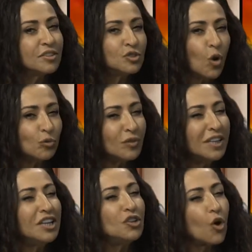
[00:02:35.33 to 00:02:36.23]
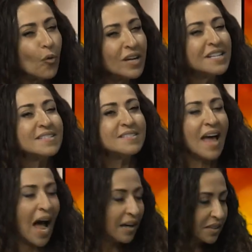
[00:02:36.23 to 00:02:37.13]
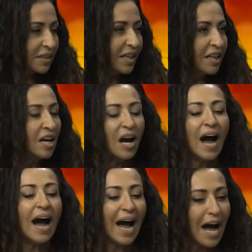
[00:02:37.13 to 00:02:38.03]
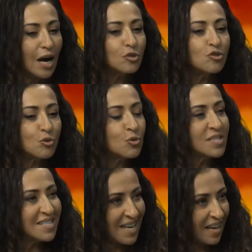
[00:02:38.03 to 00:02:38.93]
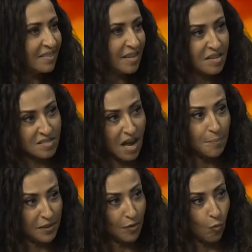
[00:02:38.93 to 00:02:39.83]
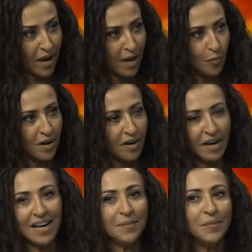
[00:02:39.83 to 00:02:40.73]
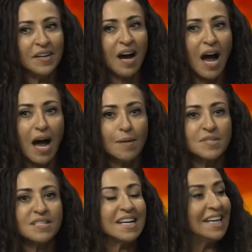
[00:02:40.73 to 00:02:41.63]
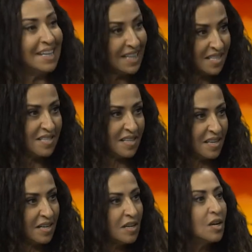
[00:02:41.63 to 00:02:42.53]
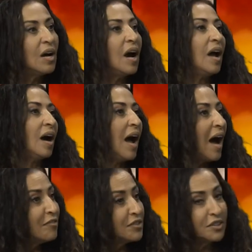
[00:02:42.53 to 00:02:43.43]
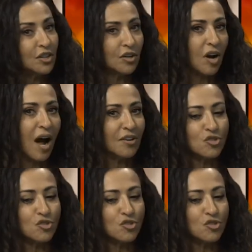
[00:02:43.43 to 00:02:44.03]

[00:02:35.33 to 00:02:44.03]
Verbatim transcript: don't really know exactly how to set things up in a way where it becomes easy uh, after they're gone.